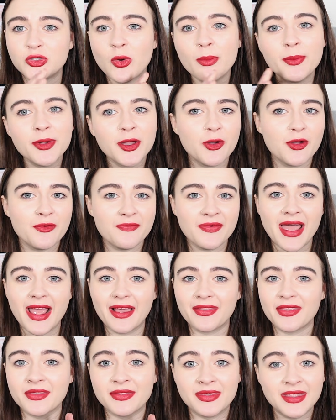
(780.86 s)
domino
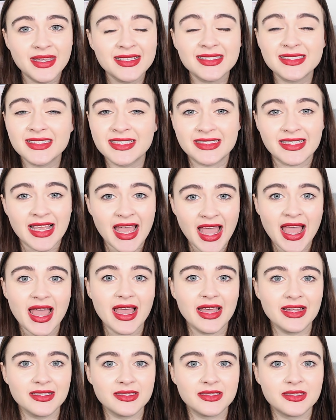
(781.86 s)
effect that this has
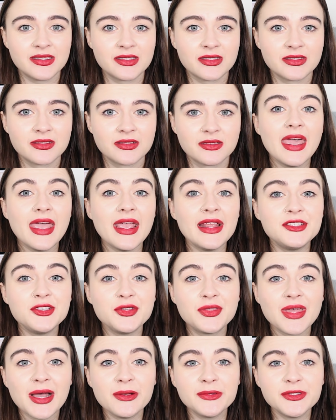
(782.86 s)
had. In
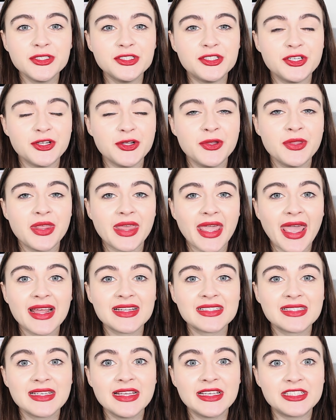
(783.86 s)
2002, they
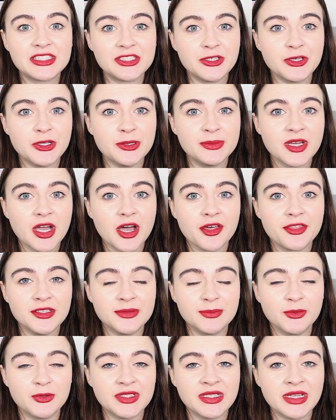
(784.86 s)
actually exhumed
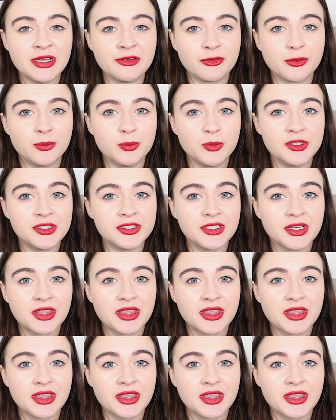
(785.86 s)
Arthur's body from Worcester